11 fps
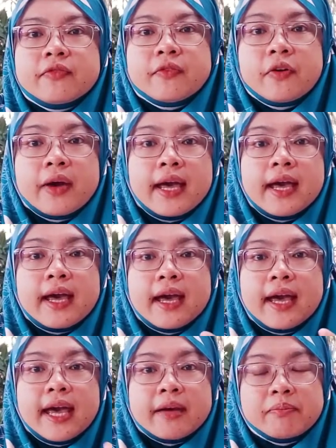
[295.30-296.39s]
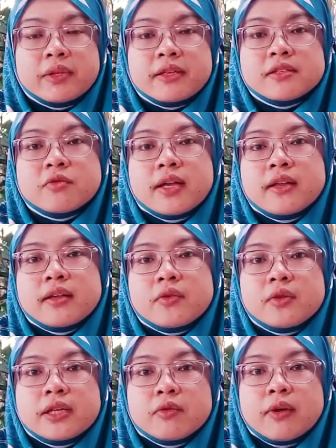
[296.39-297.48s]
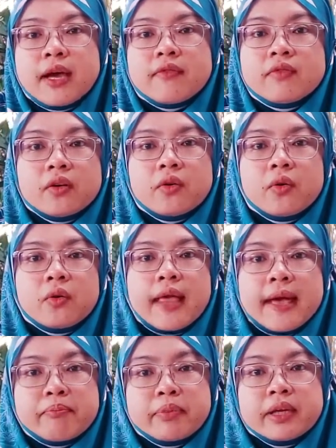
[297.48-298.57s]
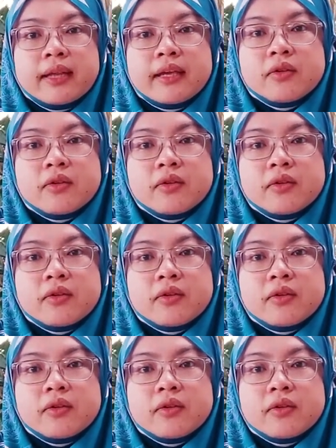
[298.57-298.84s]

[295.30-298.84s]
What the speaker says: for Apple as well, you need to have the whole Apple